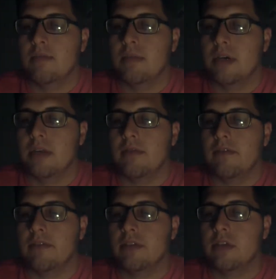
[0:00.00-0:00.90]
But the
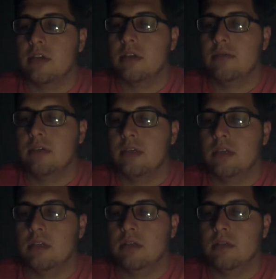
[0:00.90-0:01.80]
first thing you want
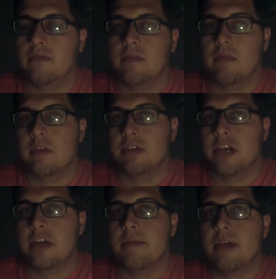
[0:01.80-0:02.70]
to look for in a
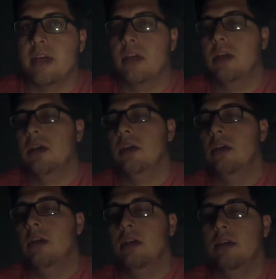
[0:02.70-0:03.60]
Chatterbait
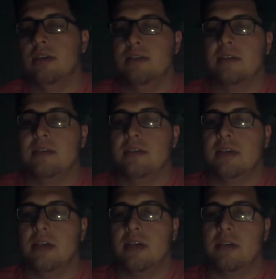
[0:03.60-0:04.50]
is
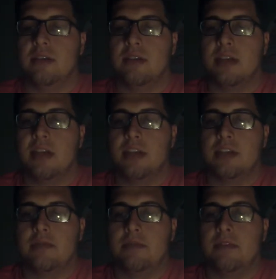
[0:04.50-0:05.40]
this
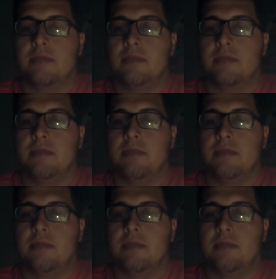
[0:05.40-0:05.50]
connection